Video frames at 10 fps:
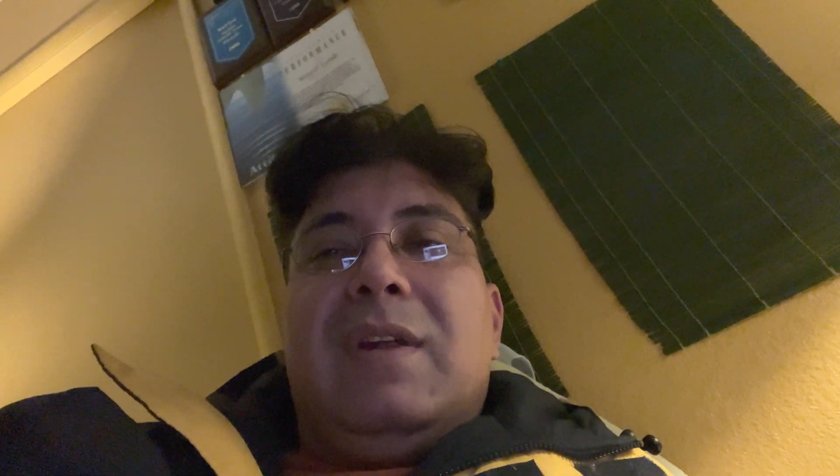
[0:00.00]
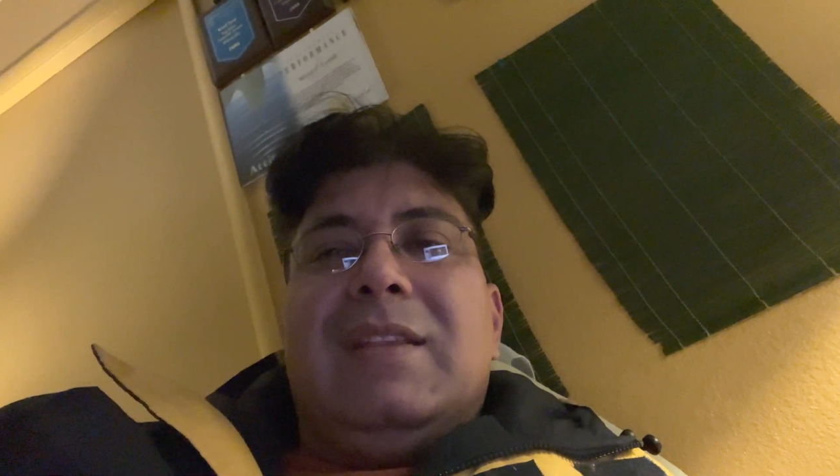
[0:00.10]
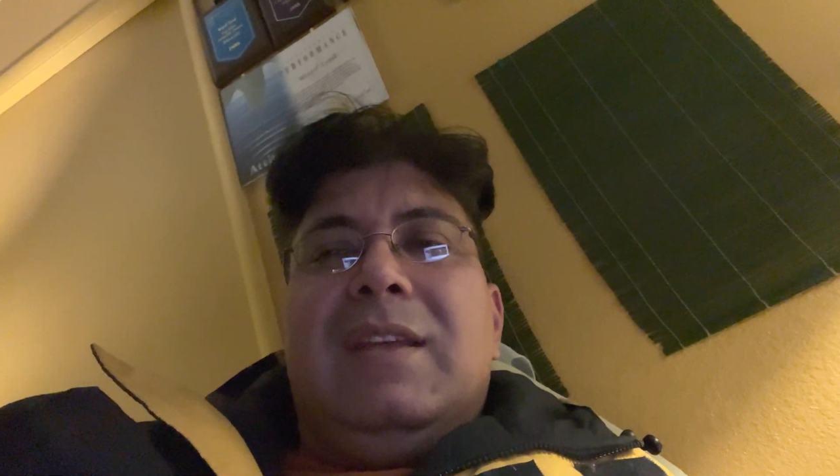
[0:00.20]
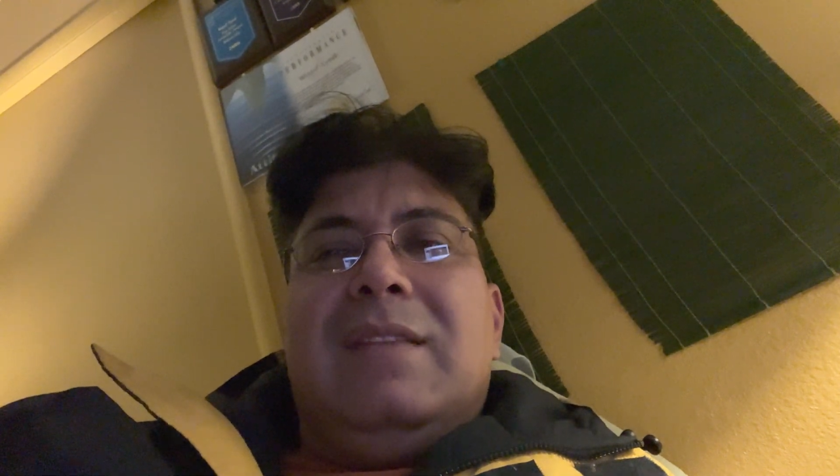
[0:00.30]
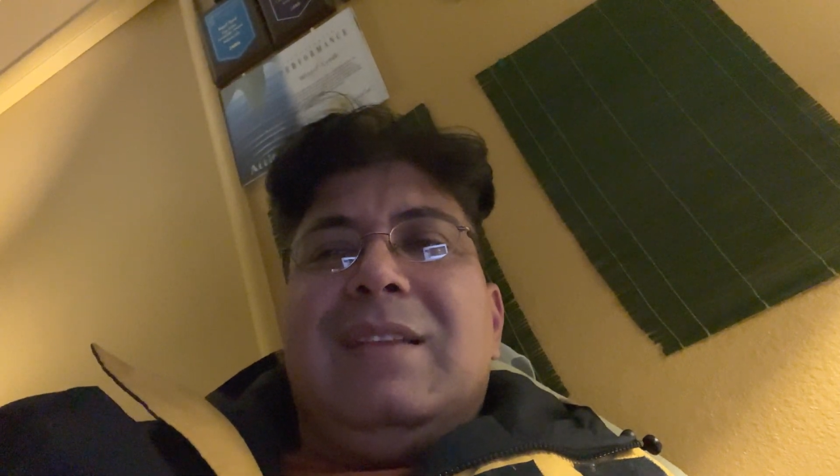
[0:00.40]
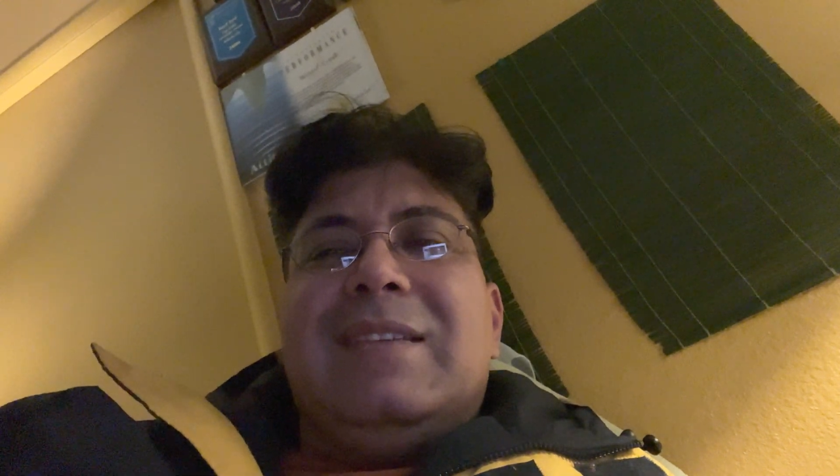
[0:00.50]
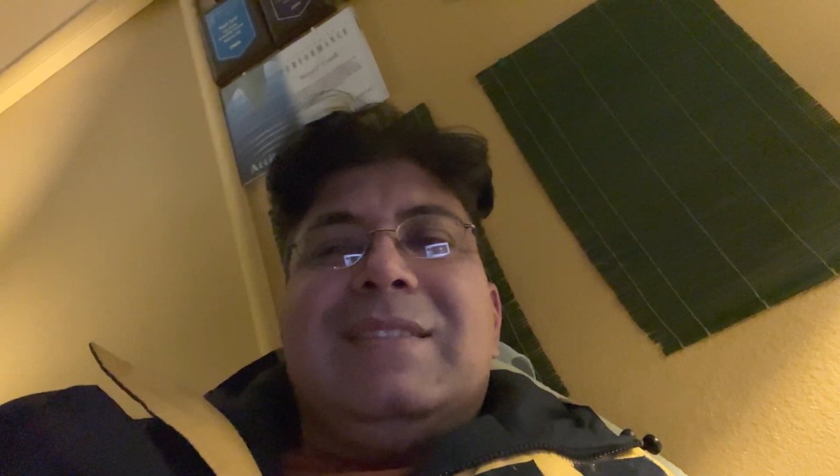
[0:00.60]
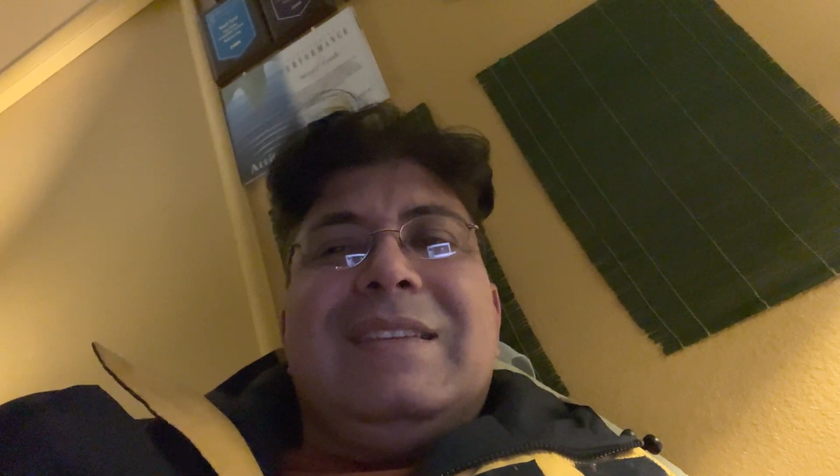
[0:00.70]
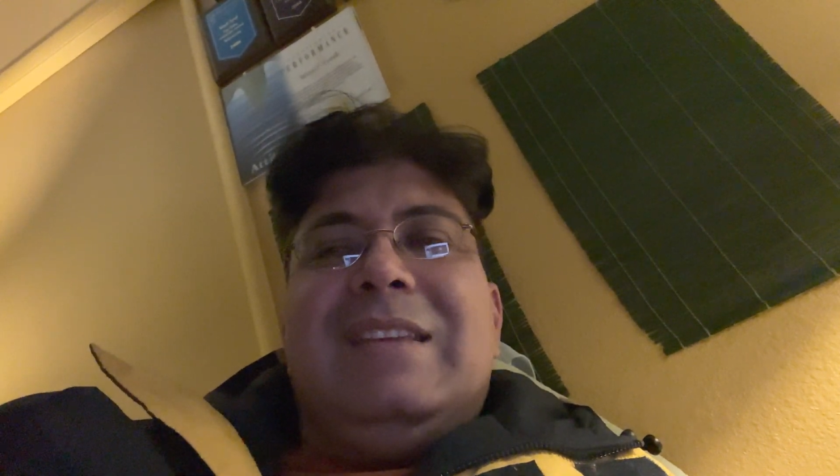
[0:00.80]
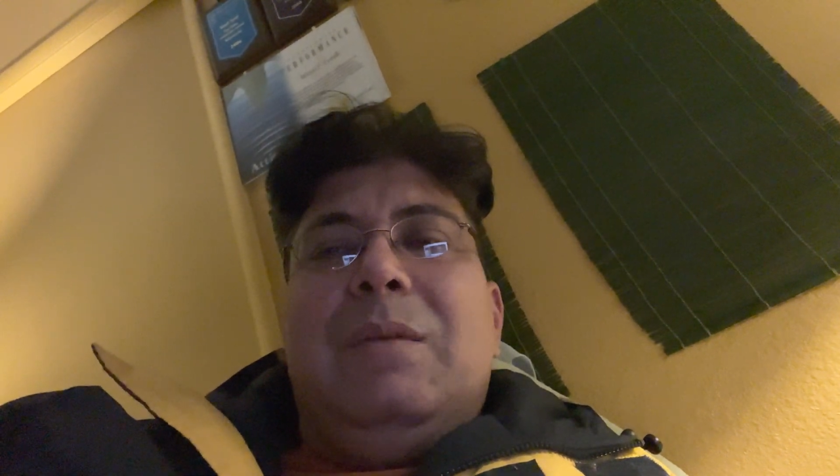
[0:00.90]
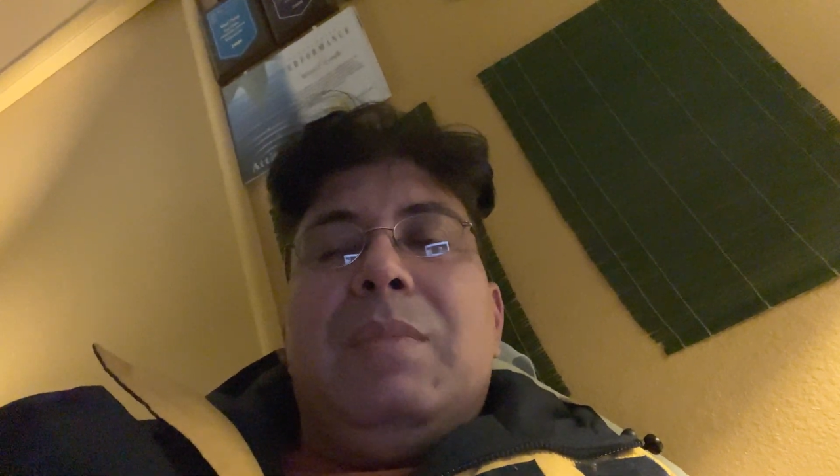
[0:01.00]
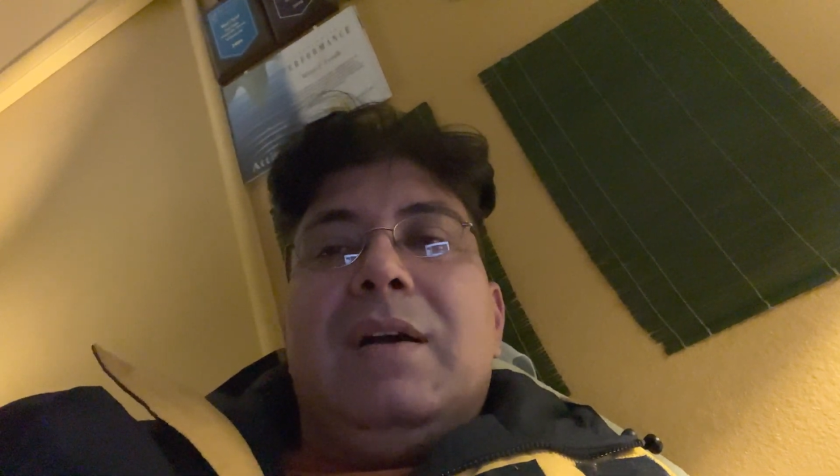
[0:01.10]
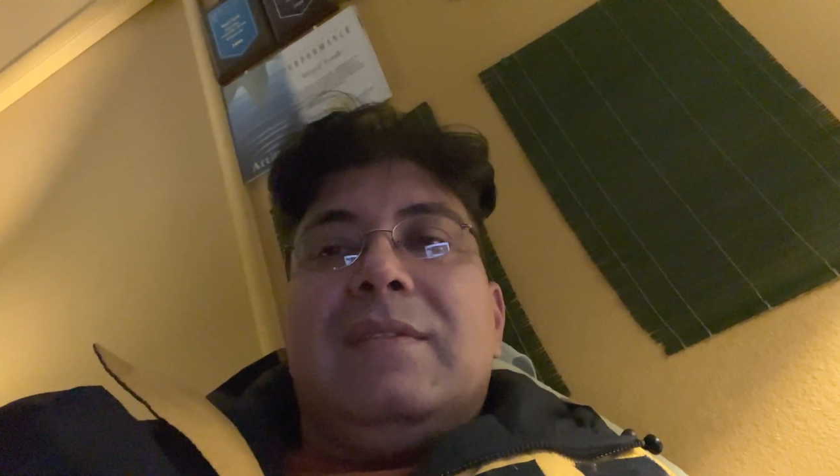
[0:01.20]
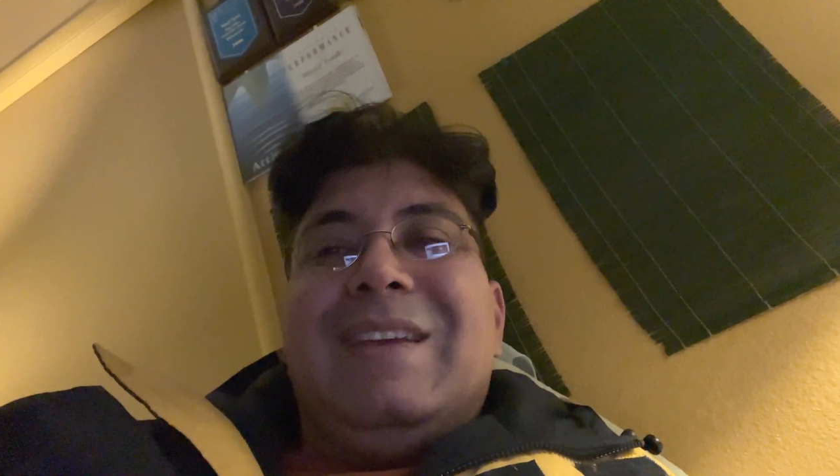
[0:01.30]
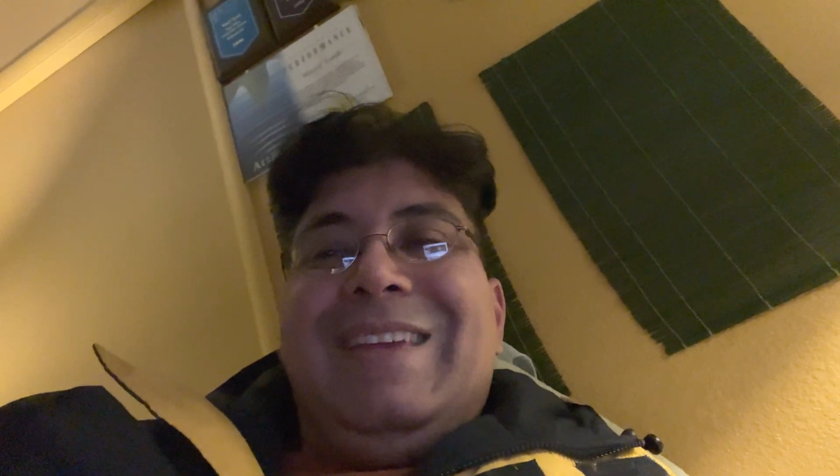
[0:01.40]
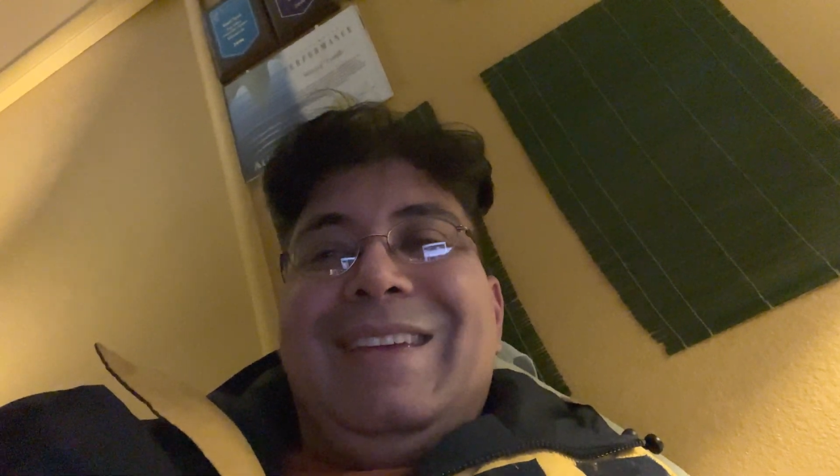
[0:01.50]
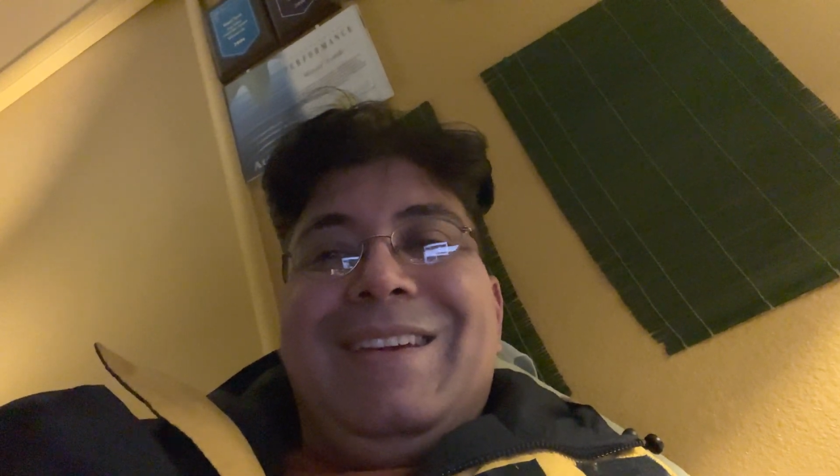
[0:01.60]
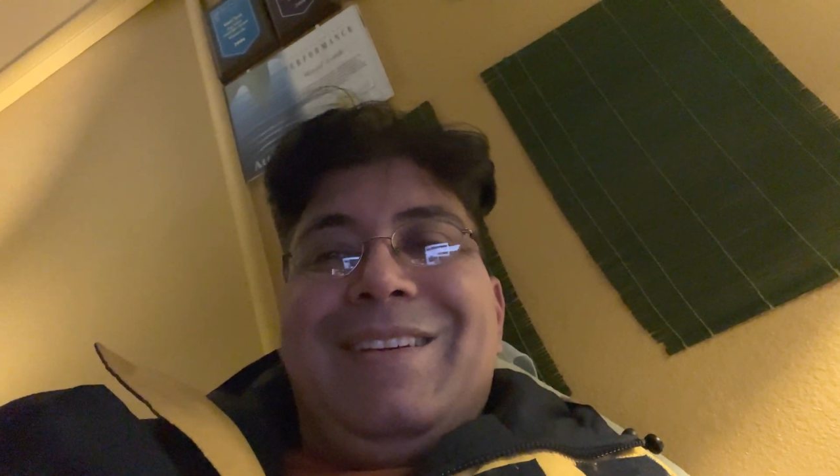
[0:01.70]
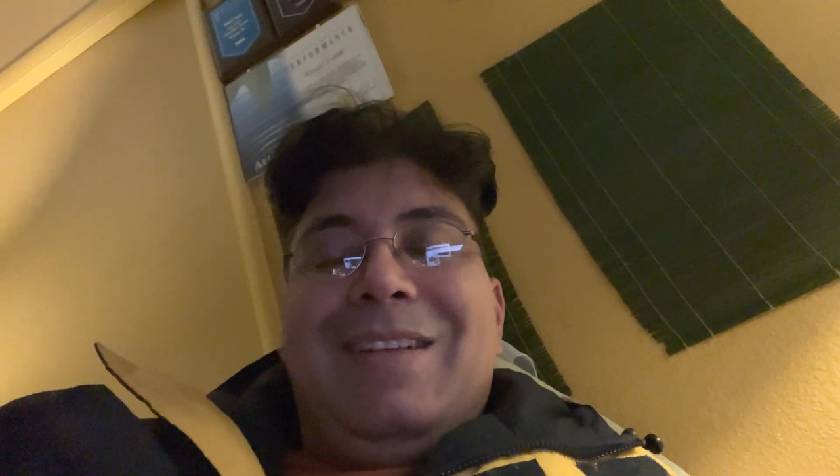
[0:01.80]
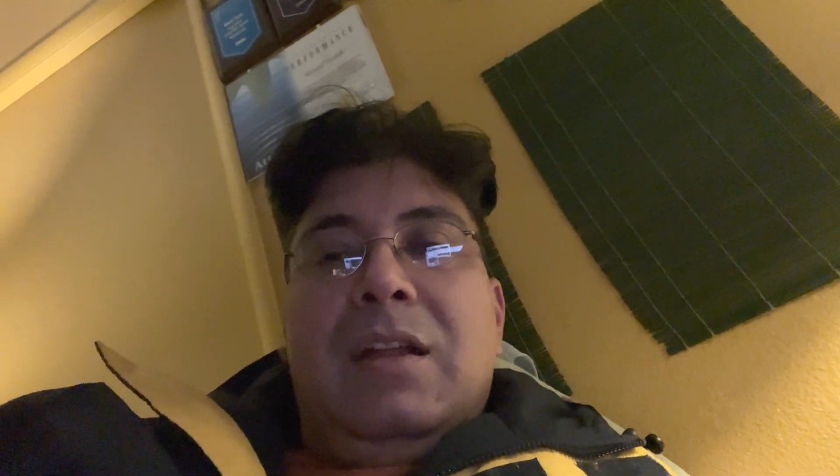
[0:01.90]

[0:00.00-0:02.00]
I think it's like $60 a year.